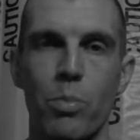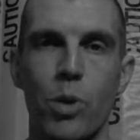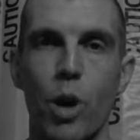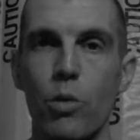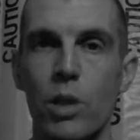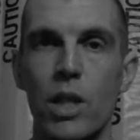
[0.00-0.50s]

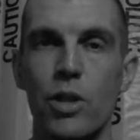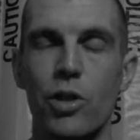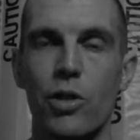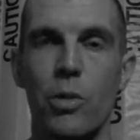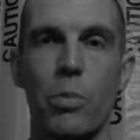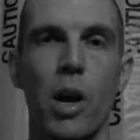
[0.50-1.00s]

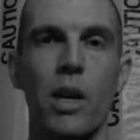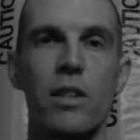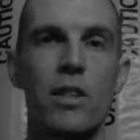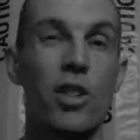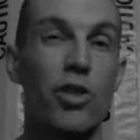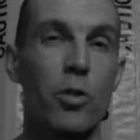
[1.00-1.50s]
co-teacher, your
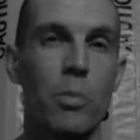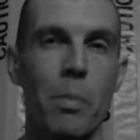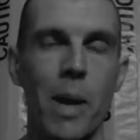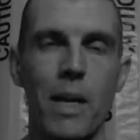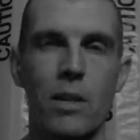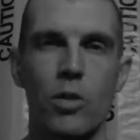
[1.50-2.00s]
partner teacher
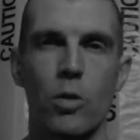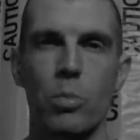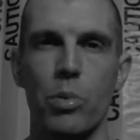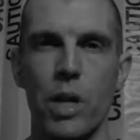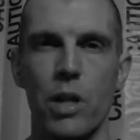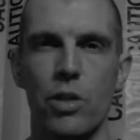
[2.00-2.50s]
makes or
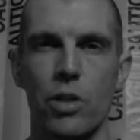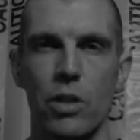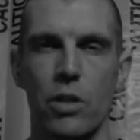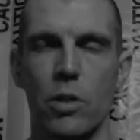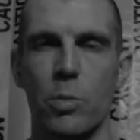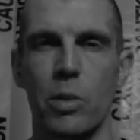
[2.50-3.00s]
breaks your
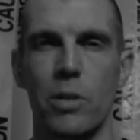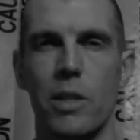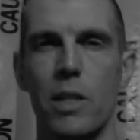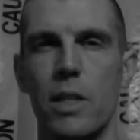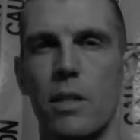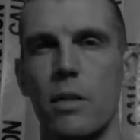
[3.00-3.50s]

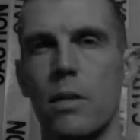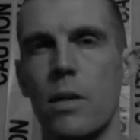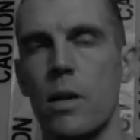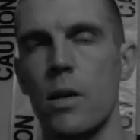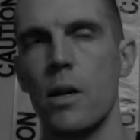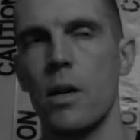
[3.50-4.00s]
experience.
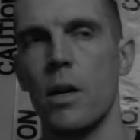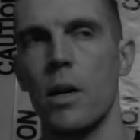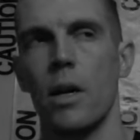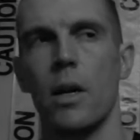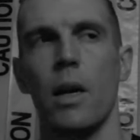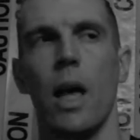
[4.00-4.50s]

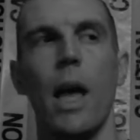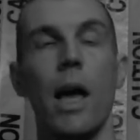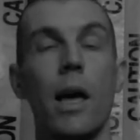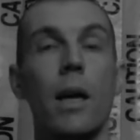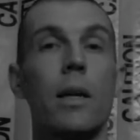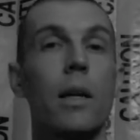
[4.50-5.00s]

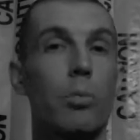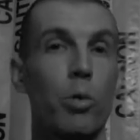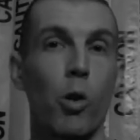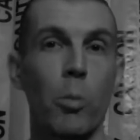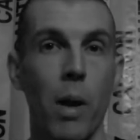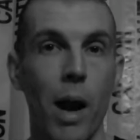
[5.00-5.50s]
And it
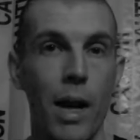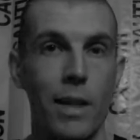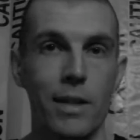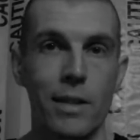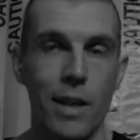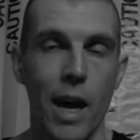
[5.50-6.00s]
broke mine.
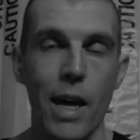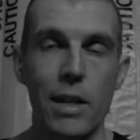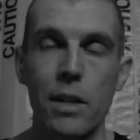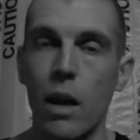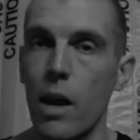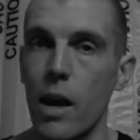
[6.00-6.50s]
I
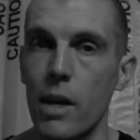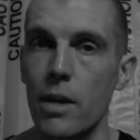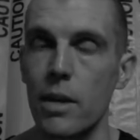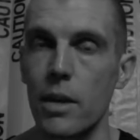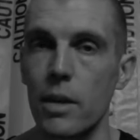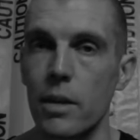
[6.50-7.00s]
taught
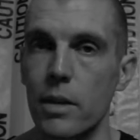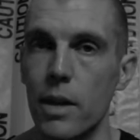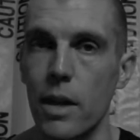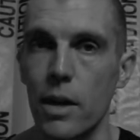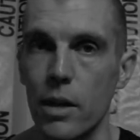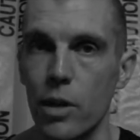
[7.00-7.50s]

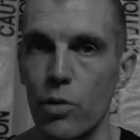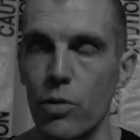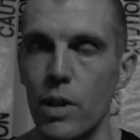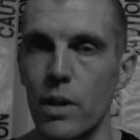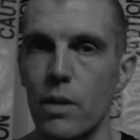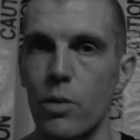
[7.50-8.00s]
in
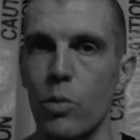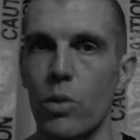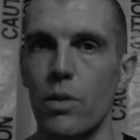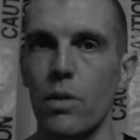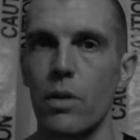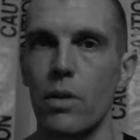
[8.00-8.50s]
Korea in
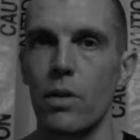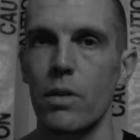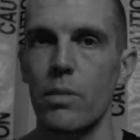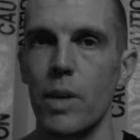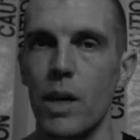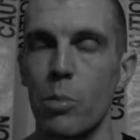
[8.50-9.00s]
a
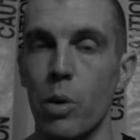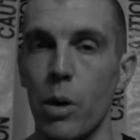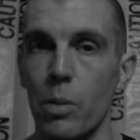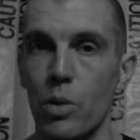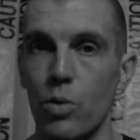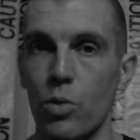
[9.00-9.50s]

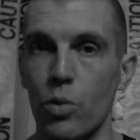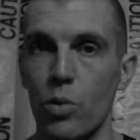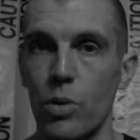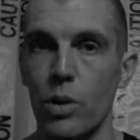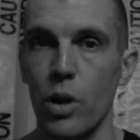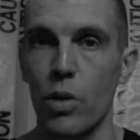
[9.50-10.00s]
public school
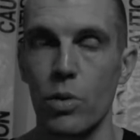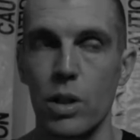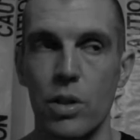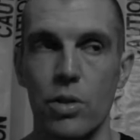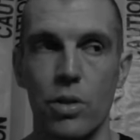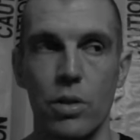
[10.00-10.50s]
with a
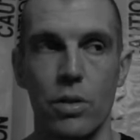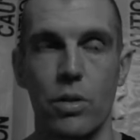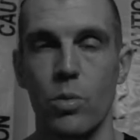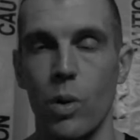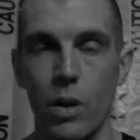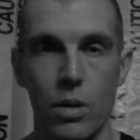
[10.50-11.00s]
co-teacher,
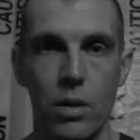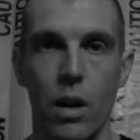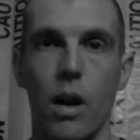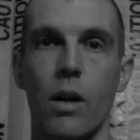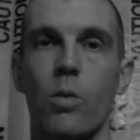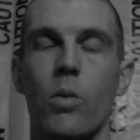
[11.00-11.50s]
as well as in
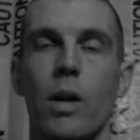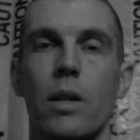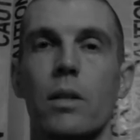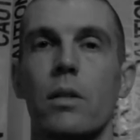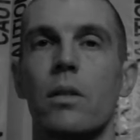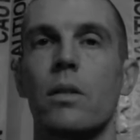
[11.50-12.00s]

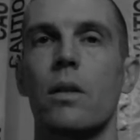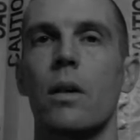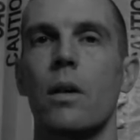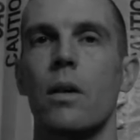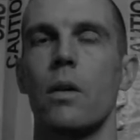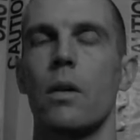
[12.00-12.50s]
Hagwons.
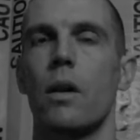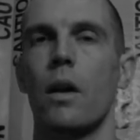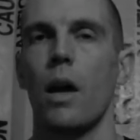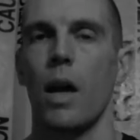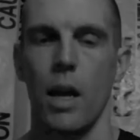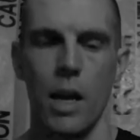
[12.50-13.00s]

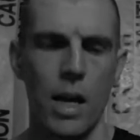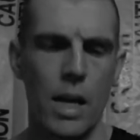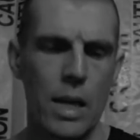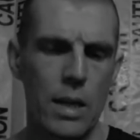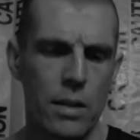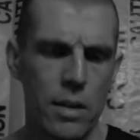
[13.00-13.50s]

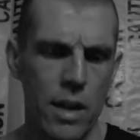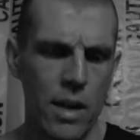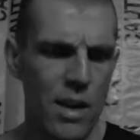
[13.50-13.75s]
And